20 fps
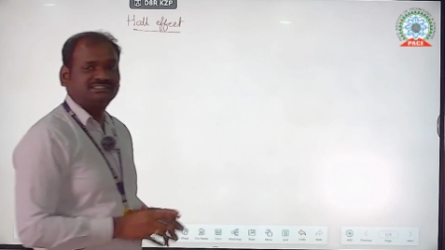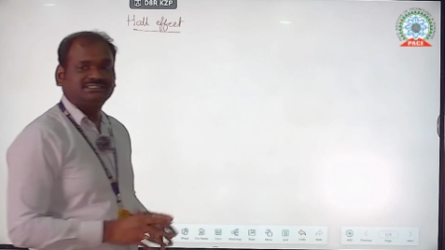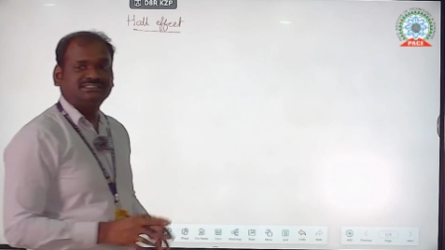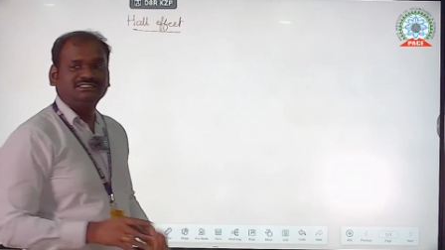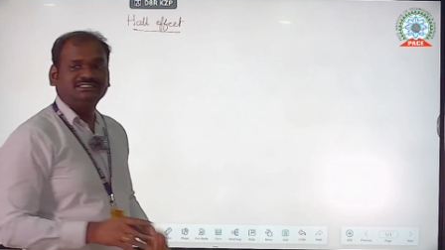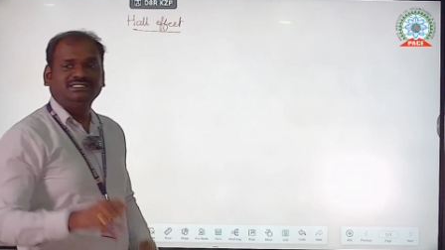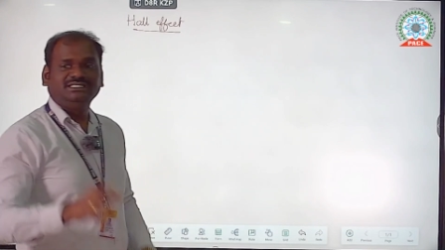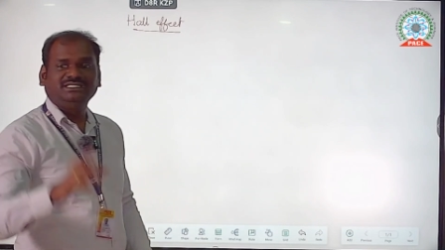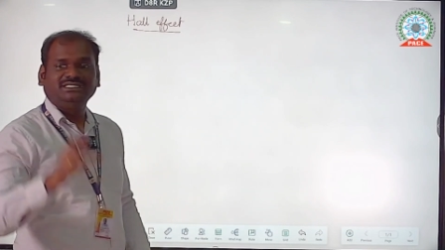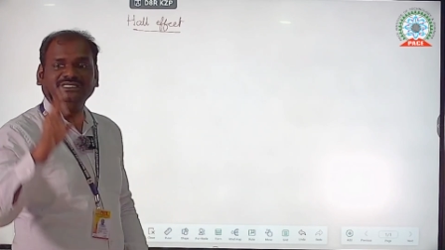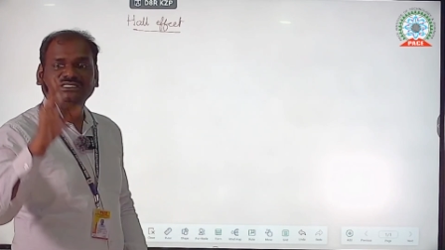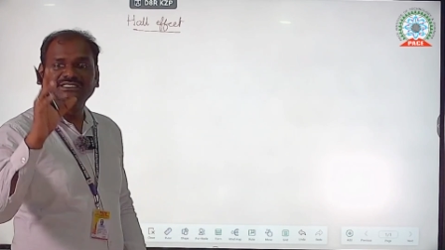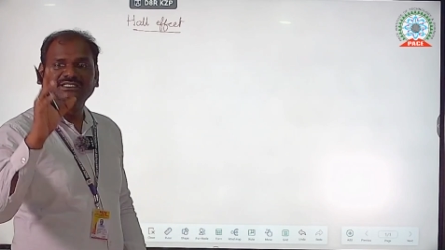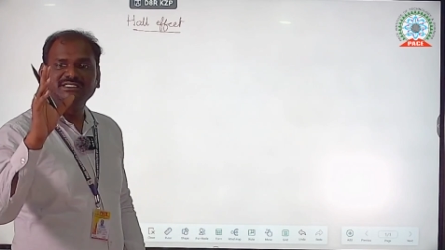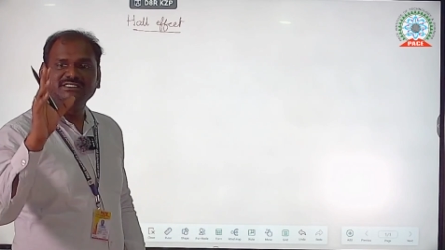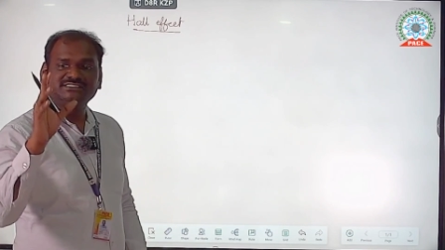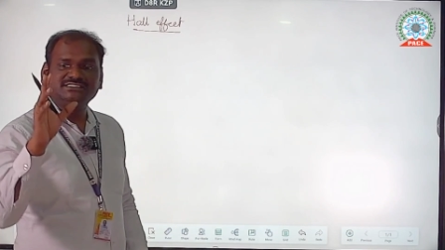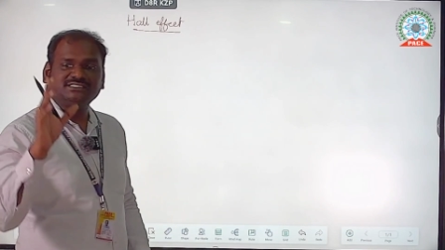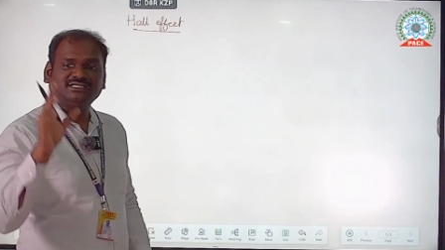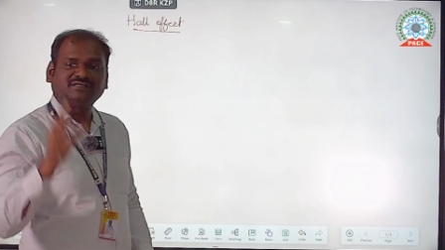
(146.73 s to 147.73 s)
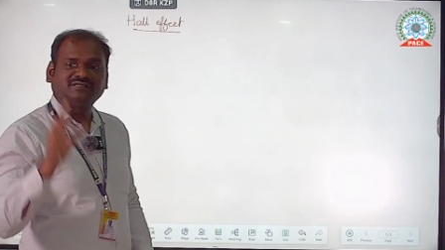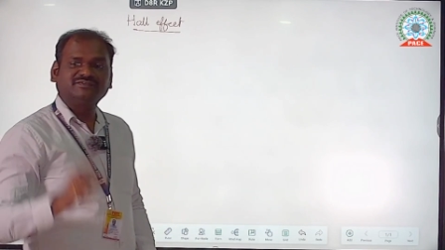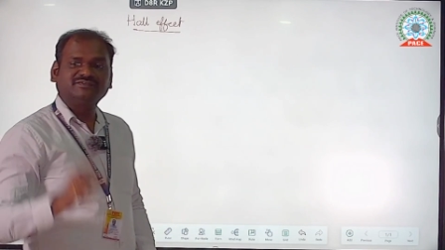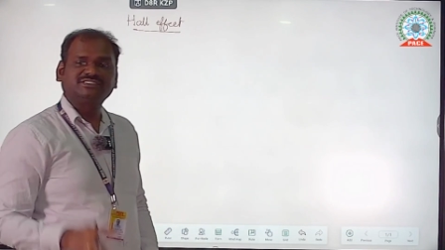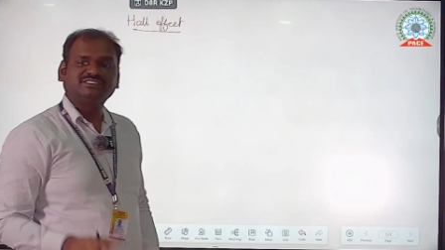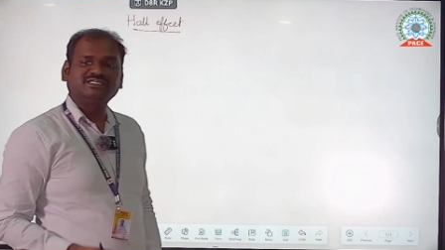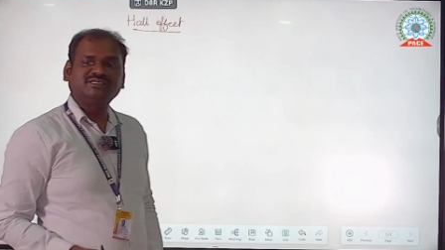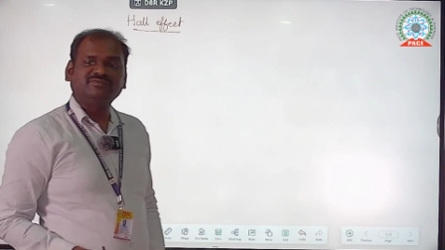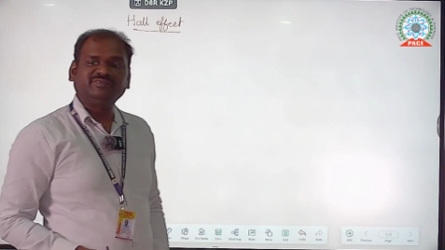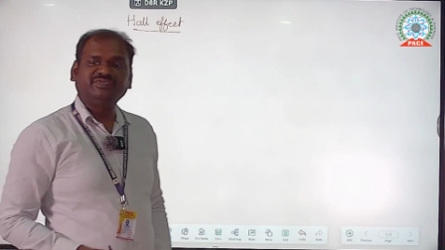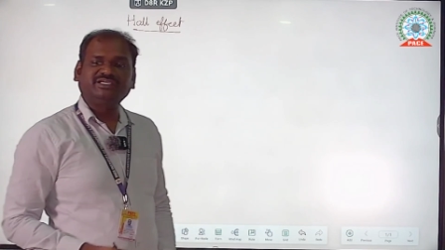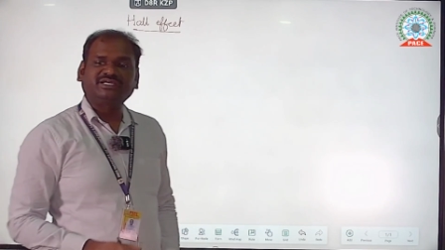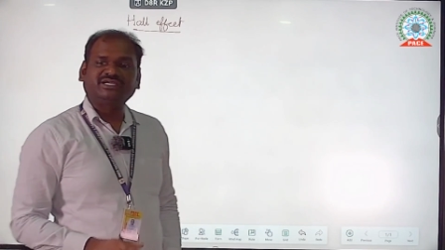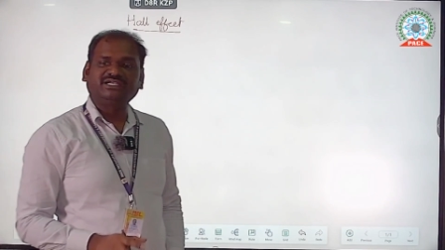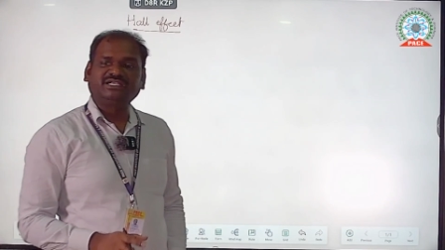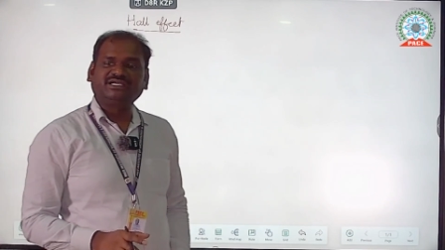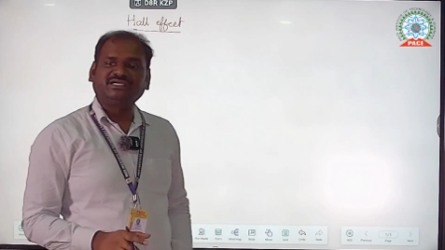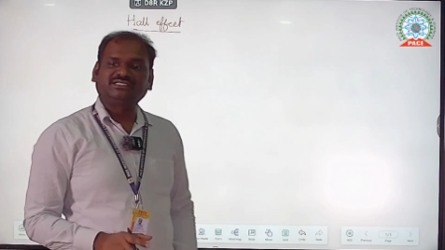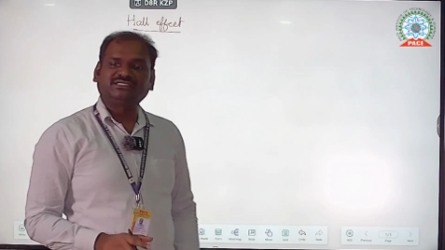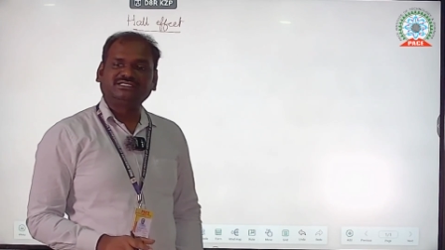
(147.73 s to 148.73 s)
in case of
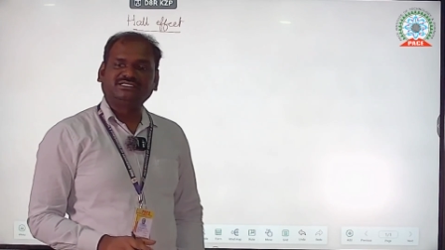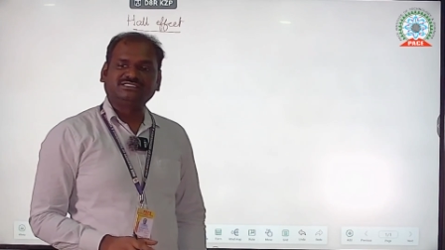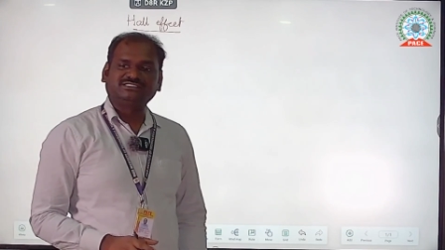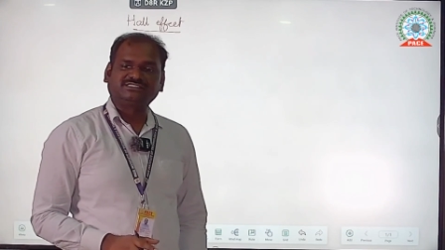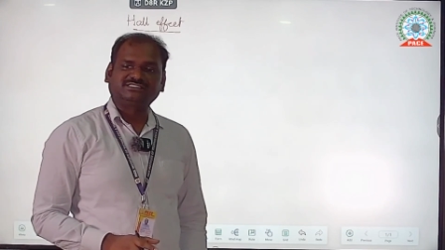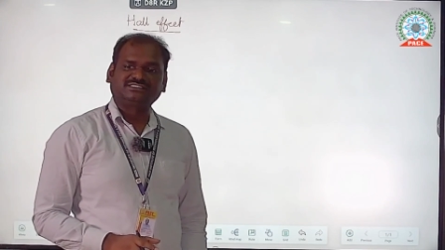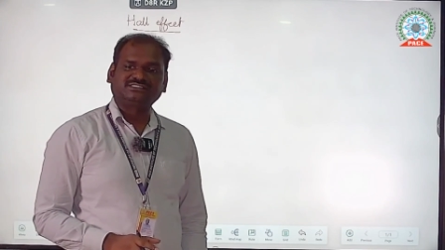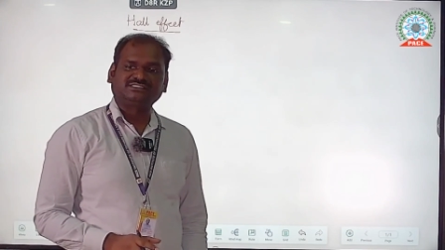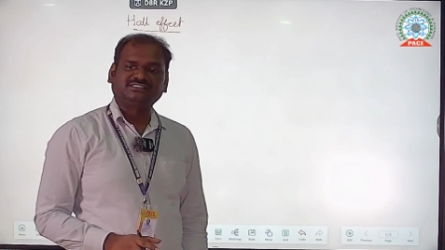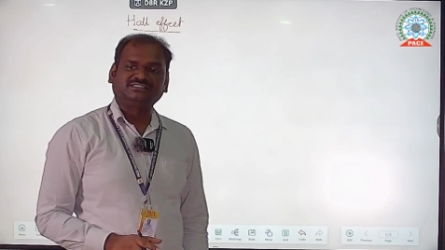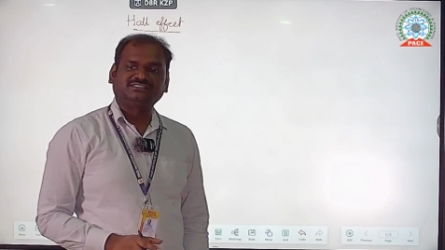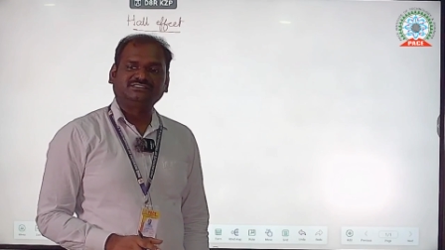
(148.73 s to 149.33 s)
semiconductors.